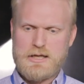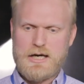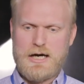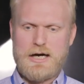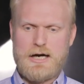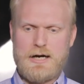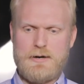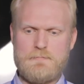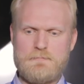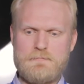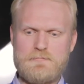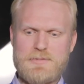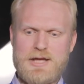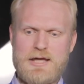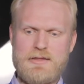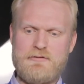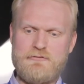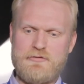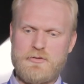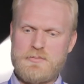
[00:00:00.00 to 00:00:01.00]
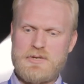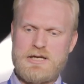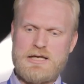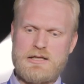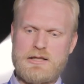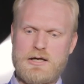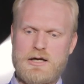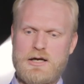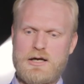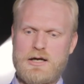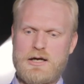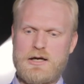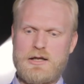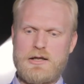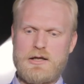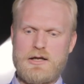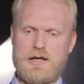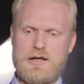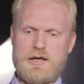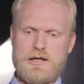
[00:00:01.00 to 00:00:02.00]
Um, and then for me,
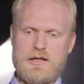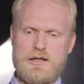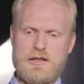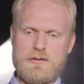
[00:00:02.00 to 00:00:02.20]
the,